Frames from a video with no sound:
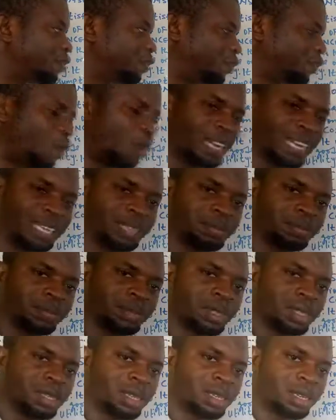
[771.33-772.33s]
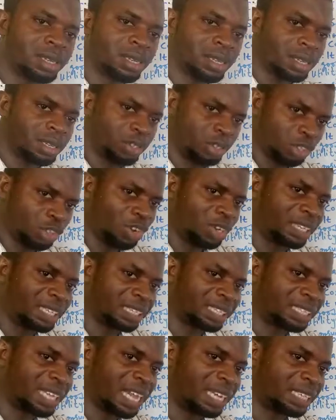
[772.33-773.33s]
falling. Do you
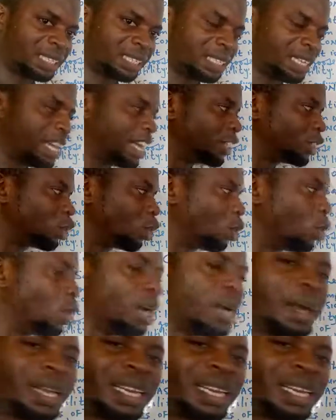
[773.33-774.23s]
understand? So